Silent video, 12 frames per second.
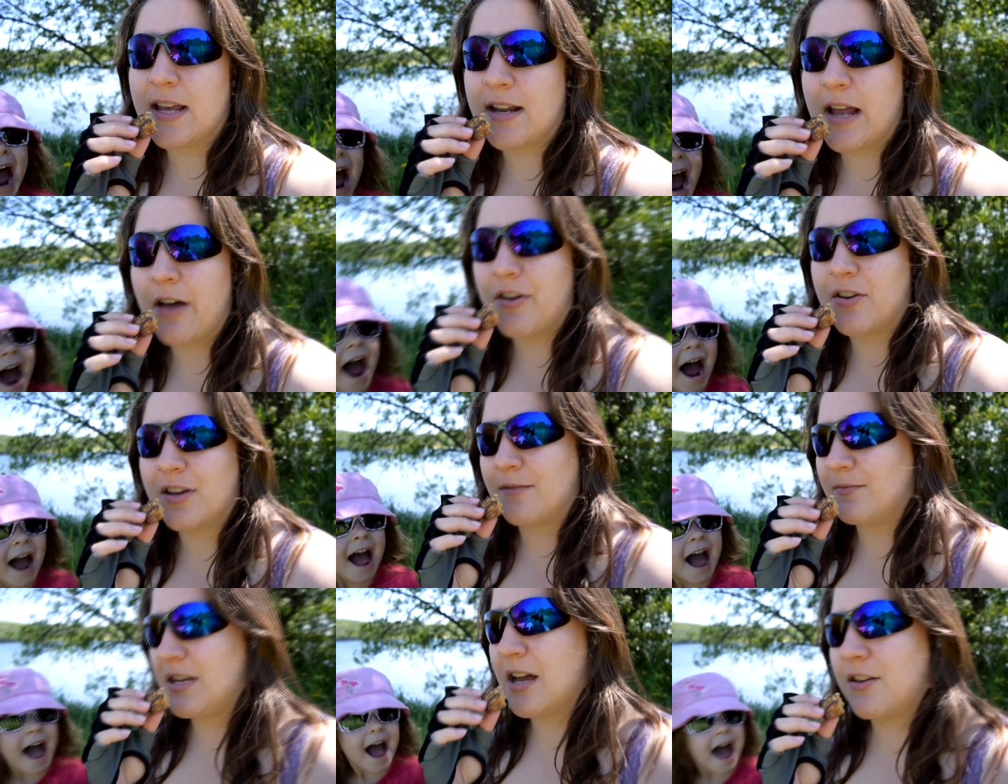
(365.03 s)
and how you
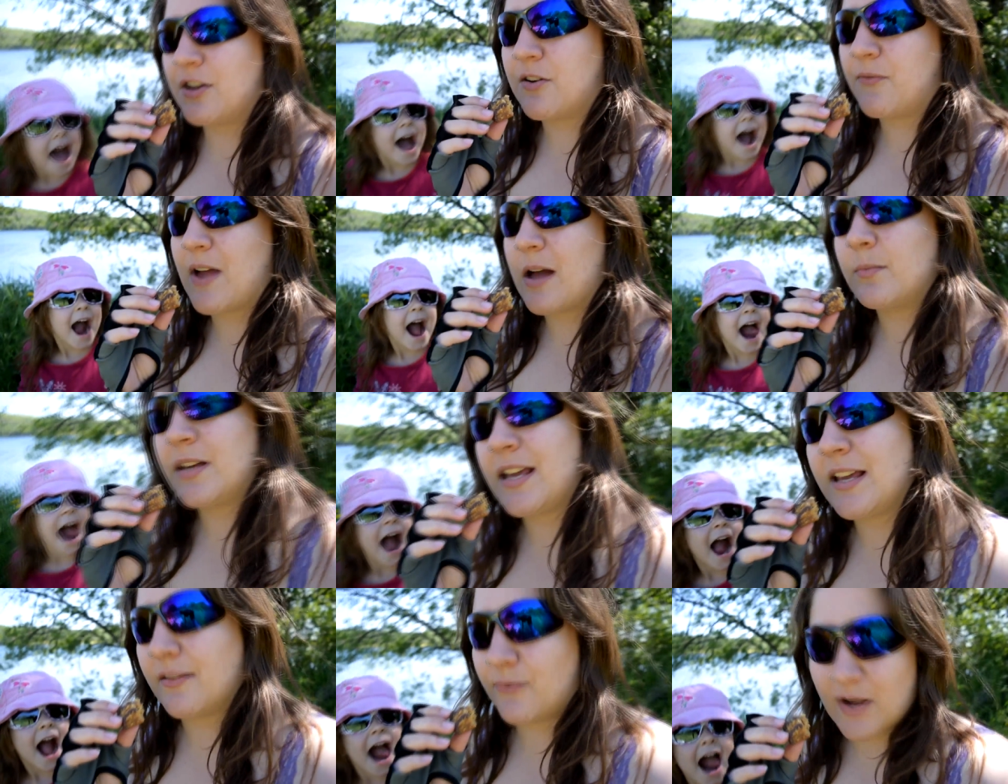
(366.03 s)
can tell your
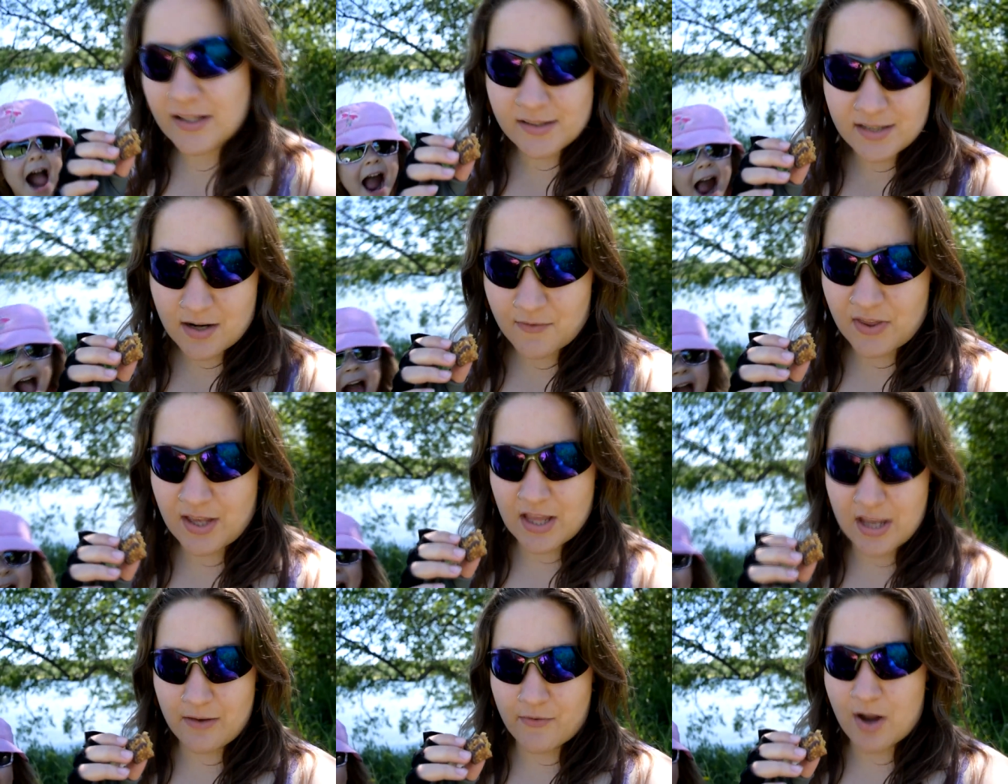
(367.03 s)
family and friends and everything
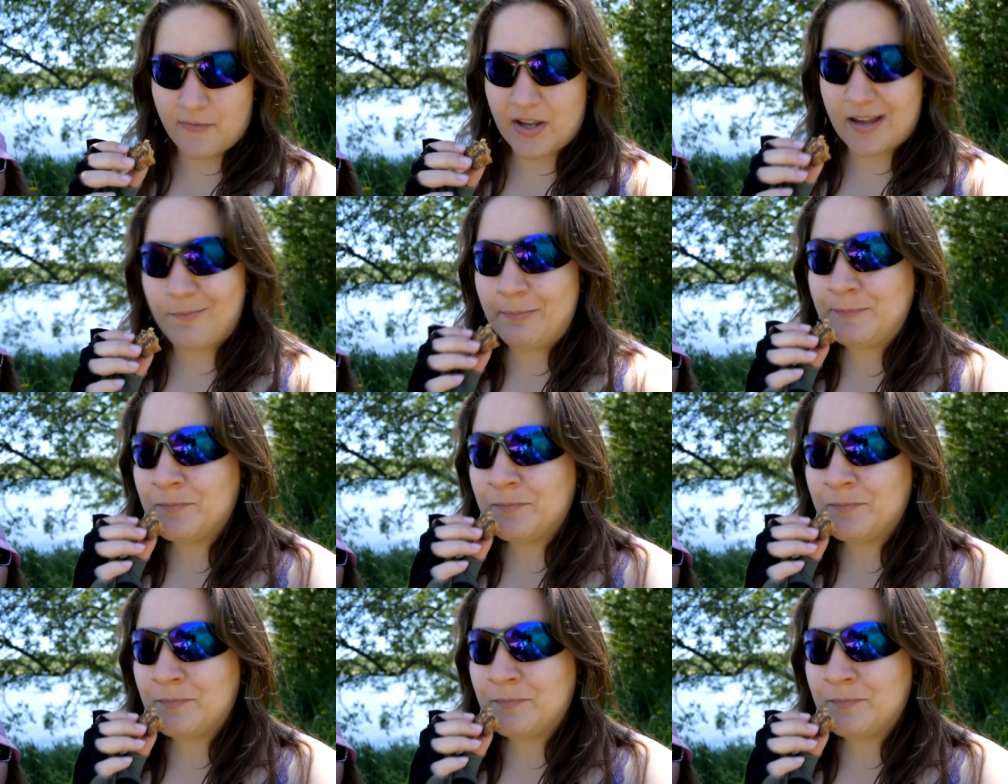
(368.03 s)
that you've gone vegan.